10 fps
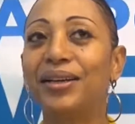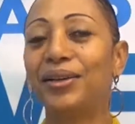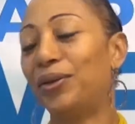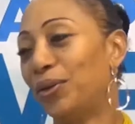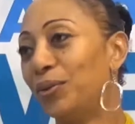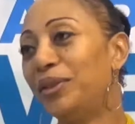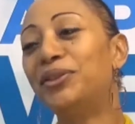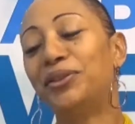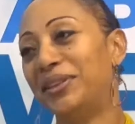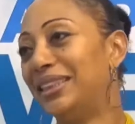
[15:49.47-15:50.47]
Look, we
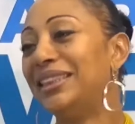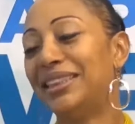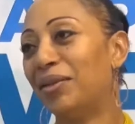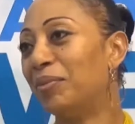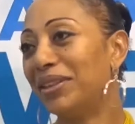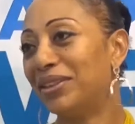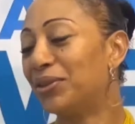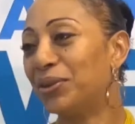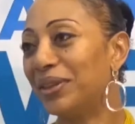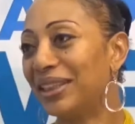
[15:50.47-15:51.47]
used to tease our mother
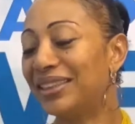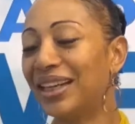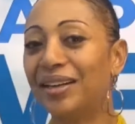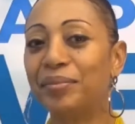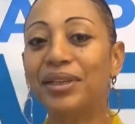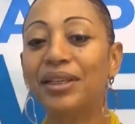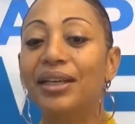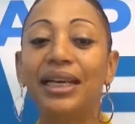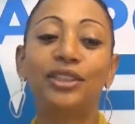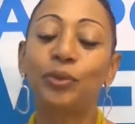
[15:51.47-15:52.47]
all the time.
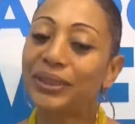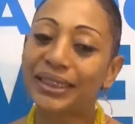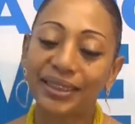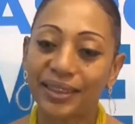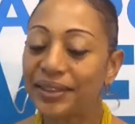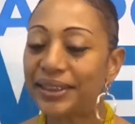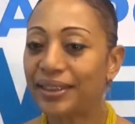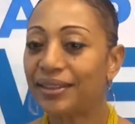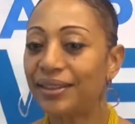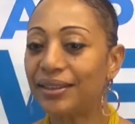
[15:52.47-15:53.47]
It was
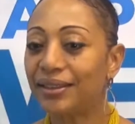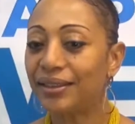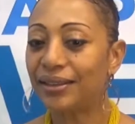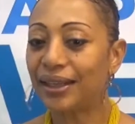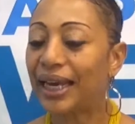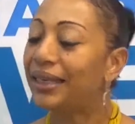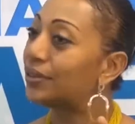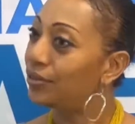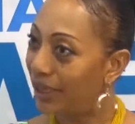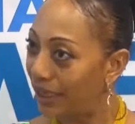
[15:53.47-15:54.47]
certainly an
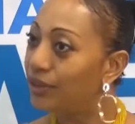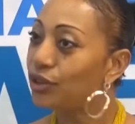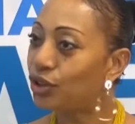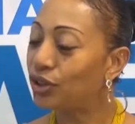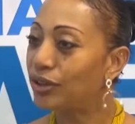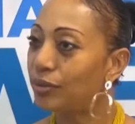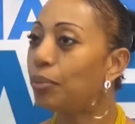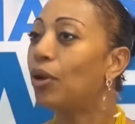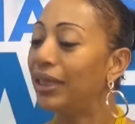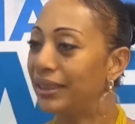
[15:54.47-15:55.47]
arranged
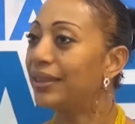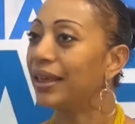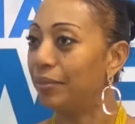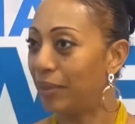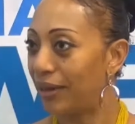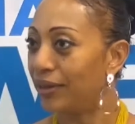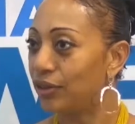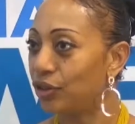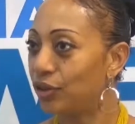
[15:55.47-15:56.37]
political marriage.